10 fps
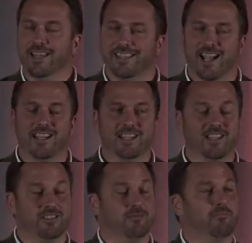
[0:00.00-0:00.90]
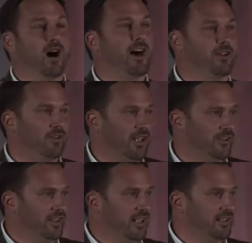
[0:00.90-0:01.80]
The idea is the model
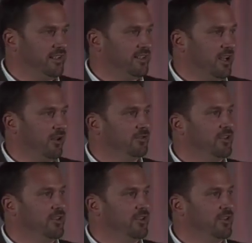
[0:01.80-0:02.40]
has lent itself